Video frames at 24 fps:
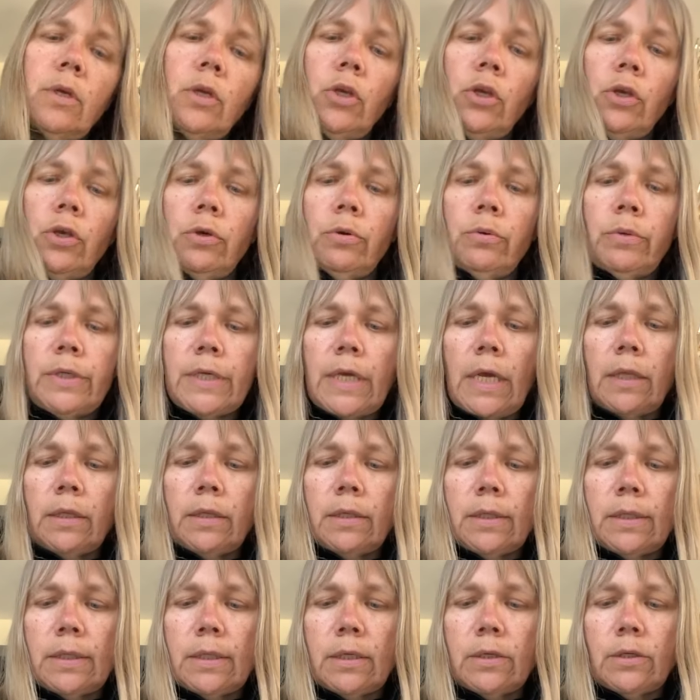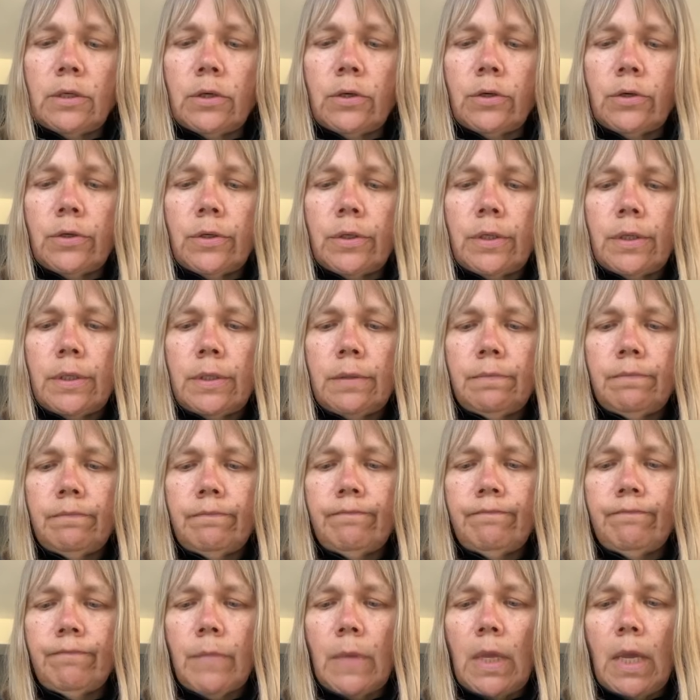you take the scissors
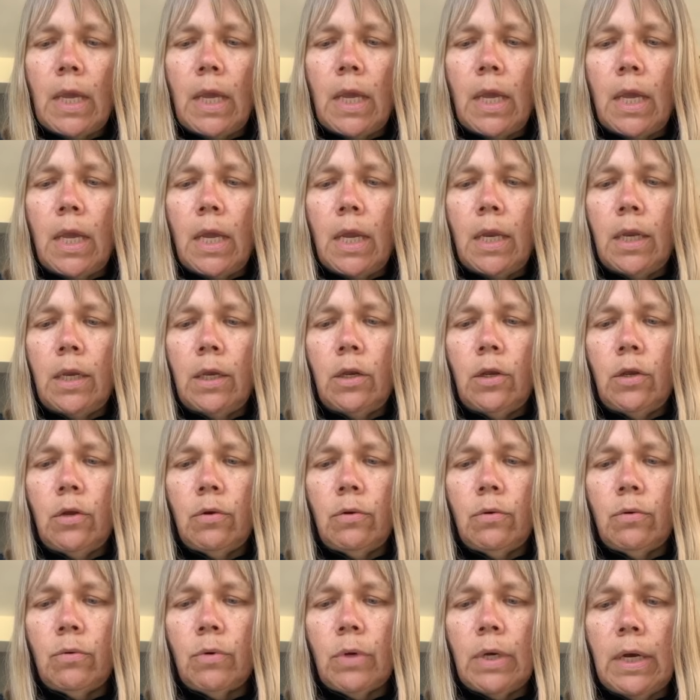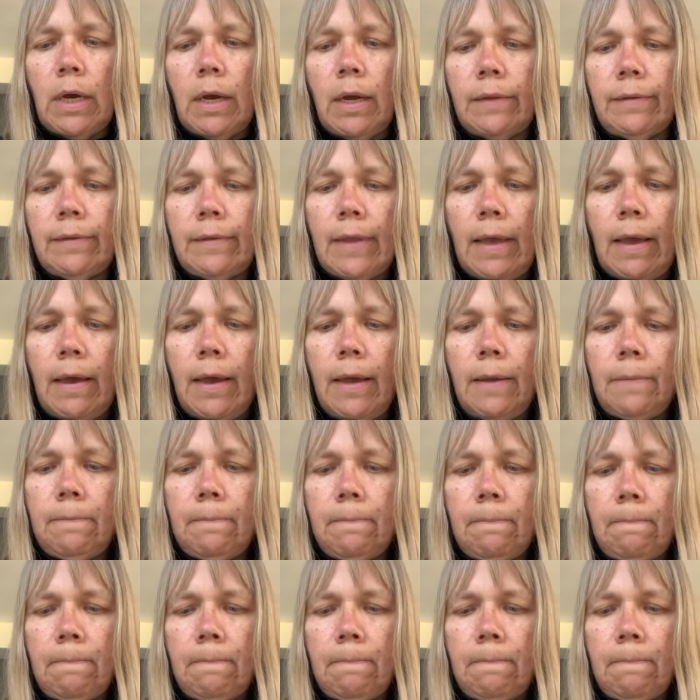and you cut that